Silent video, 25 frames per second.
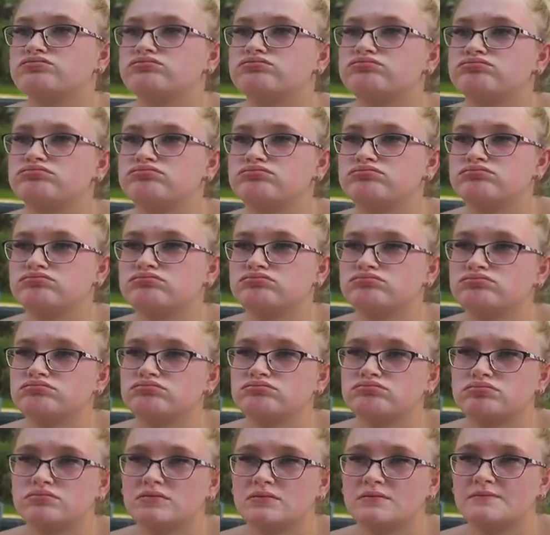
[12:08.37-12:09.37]

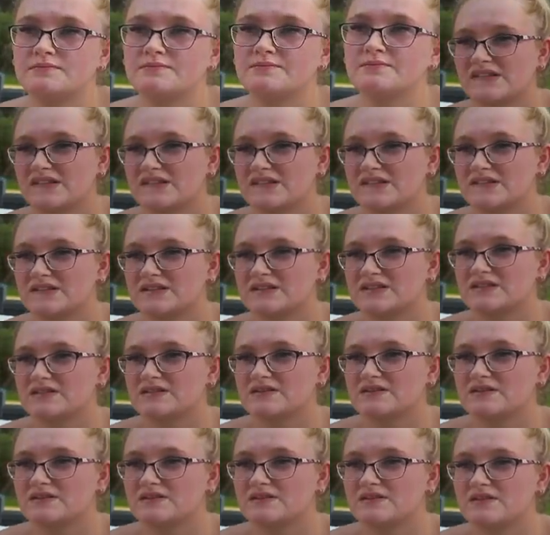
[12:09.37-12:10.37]

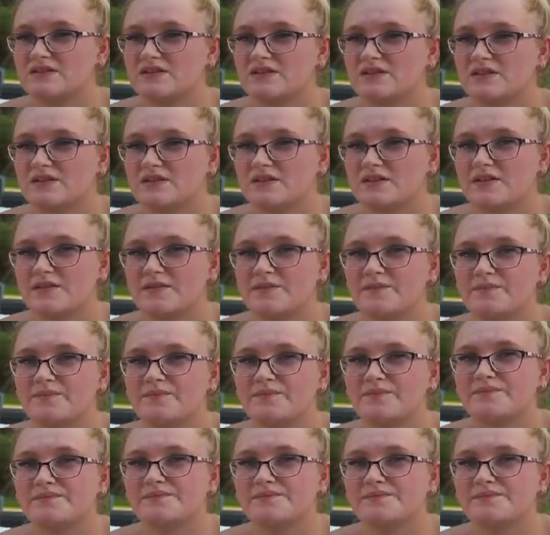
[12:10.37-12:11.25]
The person shown says nothing.